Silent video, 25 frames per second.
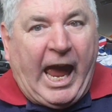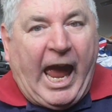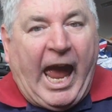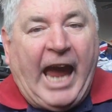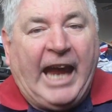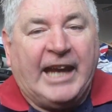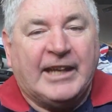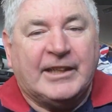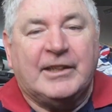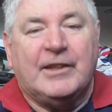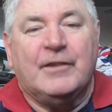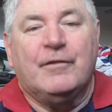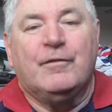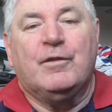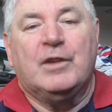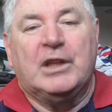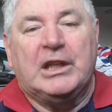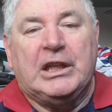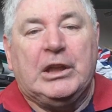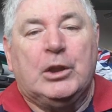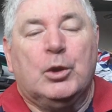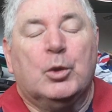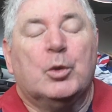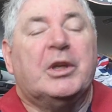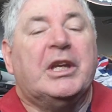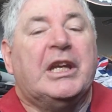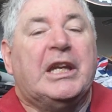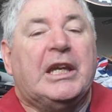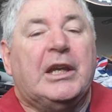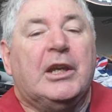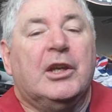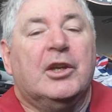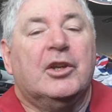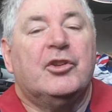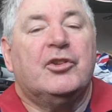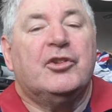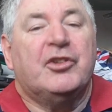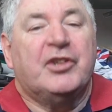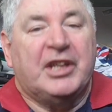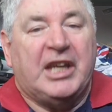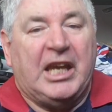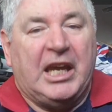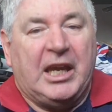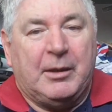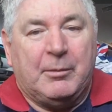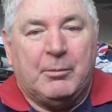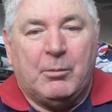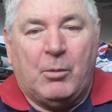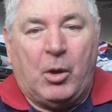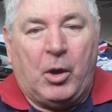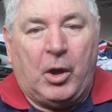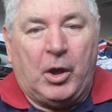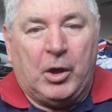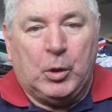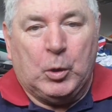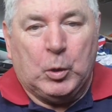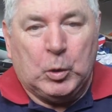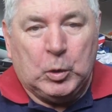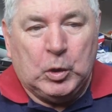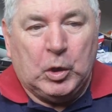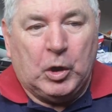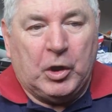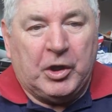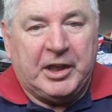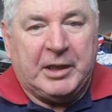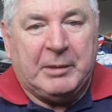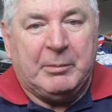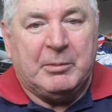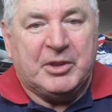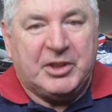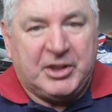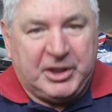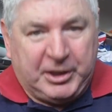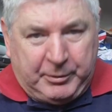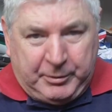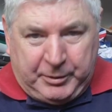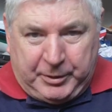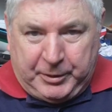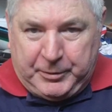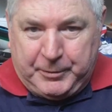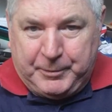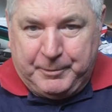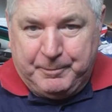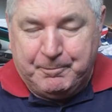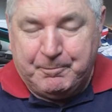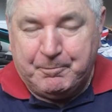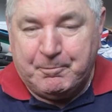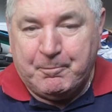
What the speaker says: actively looking to get my hood lining material.